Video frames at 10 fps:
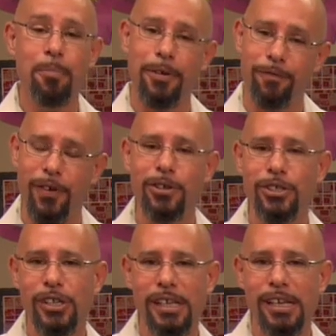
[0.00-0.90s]
But
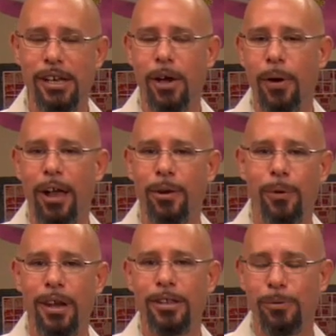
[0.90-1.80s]
first, you need to know how to
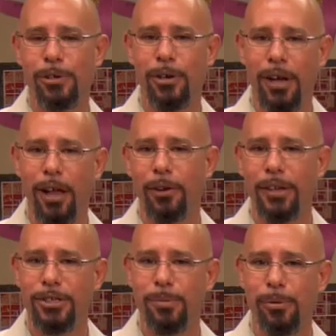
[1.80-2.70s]
run it through your color
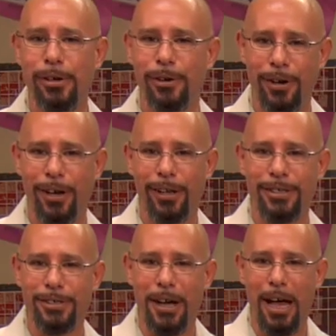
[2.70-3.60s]
laser printer or color
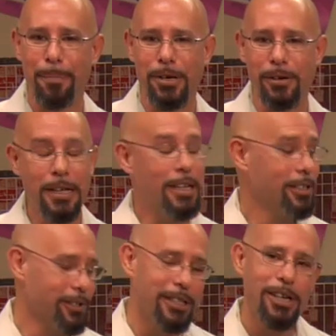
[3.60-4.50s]
laser copier.
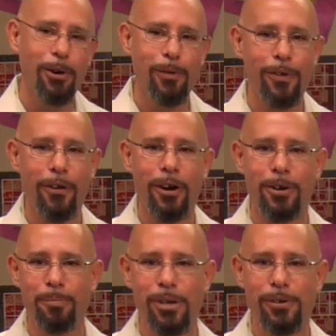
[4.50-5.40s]
So let's go over to our
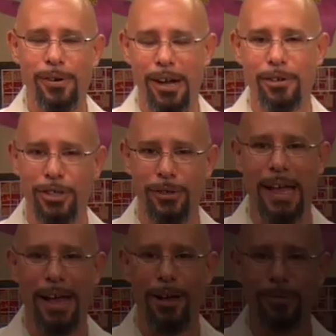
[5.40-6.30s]
computer and I'll show you
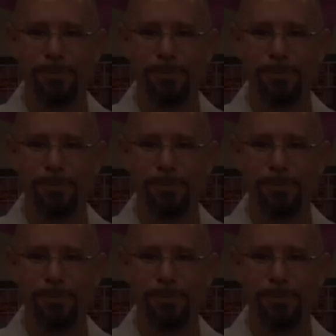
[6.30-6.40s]
how.